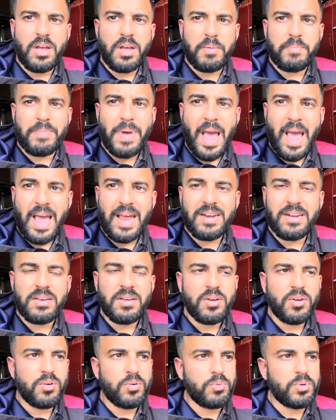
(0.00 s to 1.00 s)
pad,
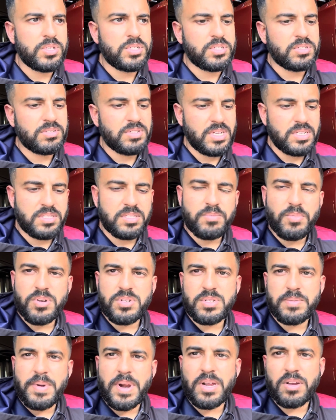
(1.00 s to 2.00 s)
which gets the
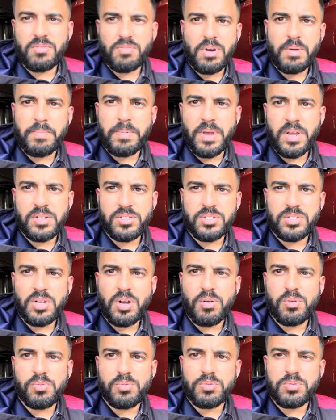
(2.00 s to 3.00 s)
most amount of grip and just
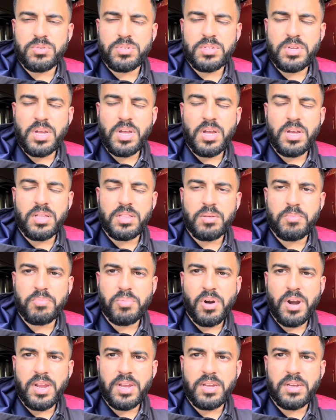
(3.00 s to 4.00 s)
holds the
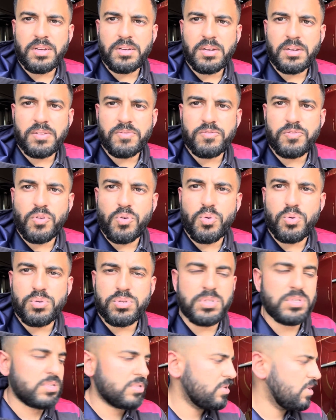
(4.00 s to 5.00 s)
brake
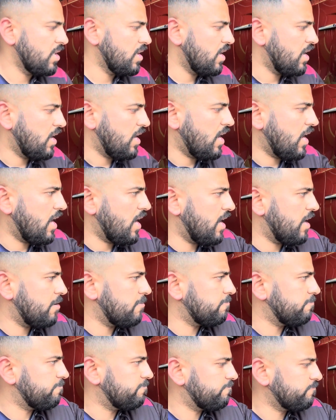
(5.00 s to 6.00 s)
force,
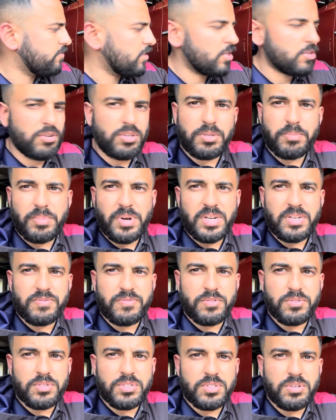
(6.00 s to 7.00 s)
not the brake
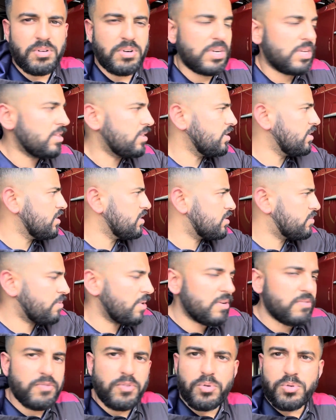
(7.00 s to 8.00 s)
force, sorry, the
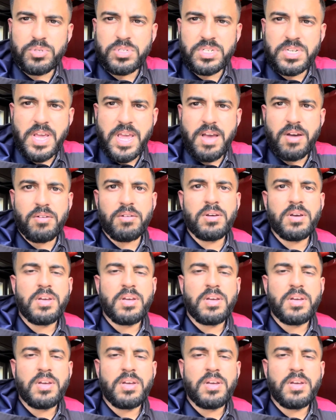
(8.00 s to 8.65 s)
spring force down